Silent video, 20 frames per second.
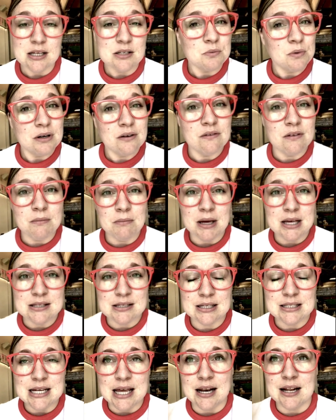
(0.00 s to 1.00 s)
is one of the
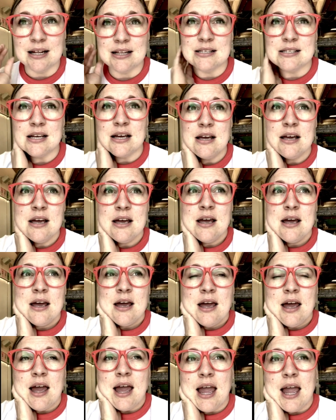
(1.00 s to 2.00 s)
basic tenets.
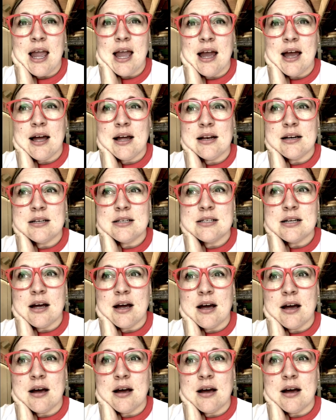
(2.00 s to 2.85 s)
And